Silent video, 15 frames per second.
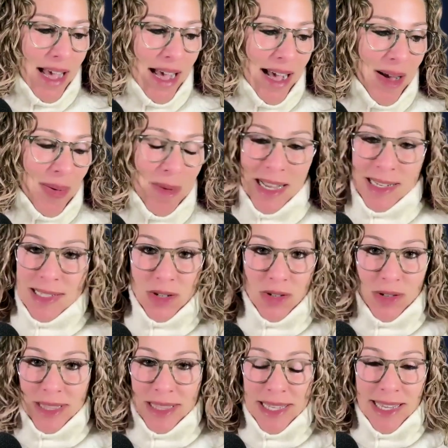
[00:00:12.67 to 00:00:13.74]
I
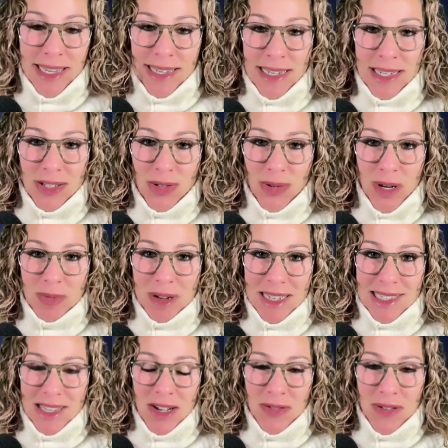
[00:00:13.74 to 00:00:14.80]
certainly enjoyed
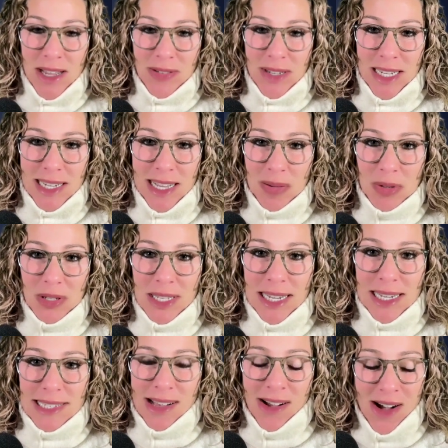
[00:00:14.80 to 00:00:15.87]
myself having a couple
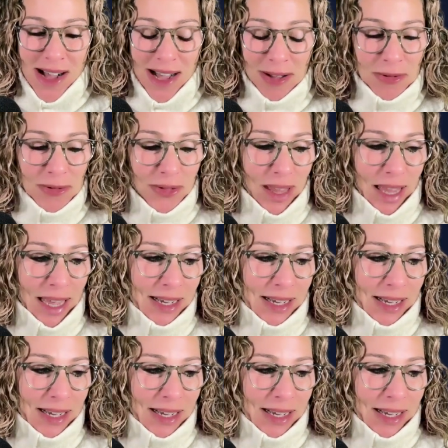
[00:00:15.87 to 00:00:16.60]
days off,